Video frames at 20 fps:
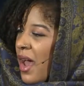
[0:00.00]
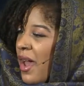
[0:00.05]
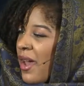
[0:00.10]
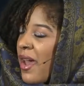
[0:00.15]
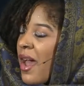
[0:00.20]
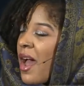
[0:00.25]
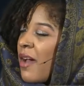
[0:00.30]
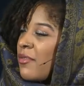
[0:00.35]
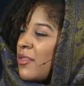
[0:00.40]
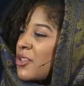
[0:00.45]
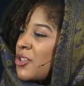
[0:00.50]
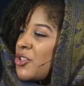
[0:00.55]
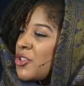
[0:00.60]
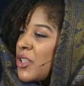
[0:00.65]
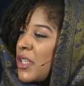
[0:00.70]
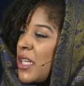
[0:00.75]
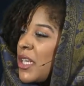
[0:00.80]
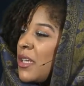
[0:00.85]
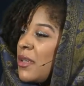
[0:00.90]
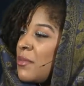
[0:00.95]
I have a
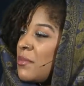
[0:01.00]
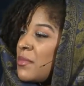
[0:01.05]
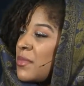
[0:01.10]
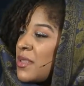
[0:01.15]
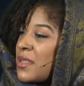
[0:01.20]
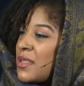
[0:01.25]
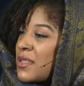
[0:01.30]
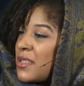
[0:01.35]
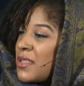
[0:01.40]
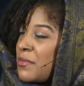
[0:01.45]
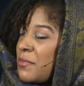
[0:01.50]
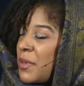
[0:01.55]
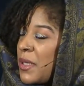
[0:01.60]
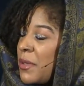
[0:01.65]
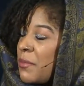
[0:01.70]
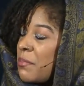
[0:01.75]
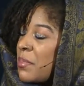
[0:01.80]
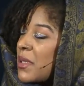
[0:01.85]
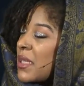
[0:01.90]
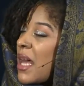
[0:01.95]
dream to
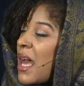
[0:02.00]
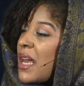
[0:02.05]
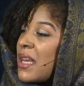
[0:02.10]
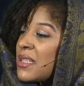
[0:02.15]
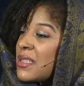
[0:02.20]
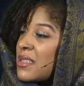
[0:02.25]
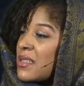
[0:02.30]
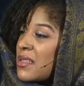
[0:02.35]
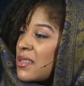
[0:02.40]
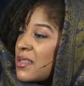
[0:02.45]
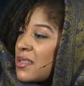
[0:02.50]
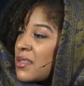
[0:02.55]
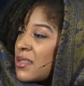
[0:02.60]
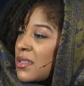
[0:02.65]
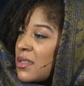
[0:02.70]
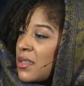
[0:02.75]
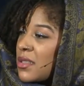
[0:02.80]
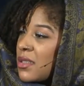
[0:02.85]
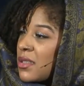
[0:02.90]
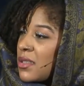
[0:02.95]
be blessed
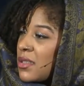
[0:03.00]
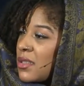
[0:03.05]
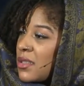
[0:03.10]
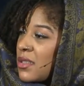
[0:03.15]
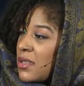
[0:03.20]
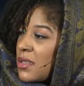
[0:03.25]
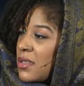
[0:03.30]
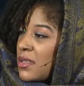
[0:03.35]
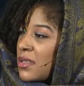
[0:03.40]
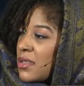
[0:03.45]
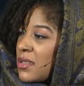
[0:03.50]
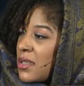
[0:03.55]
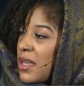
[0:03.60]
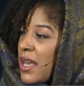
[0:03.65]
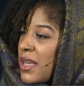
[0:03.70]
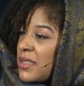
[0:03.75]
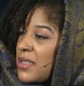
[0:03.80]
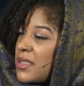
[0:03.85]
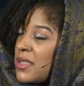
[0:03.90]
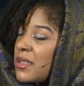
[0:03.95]

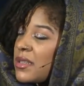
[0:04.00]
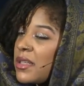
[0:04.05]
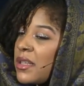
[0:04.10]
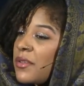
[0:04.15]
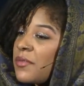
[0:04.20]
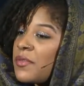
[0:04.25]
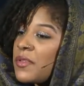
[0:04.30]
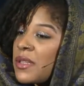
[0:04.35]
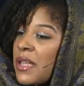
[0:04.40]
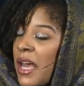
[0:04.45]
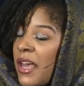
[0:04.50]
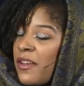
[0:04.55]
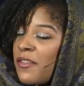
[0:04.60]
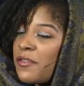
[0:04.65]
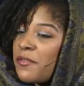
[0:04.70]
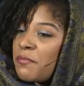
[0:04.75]
and to live life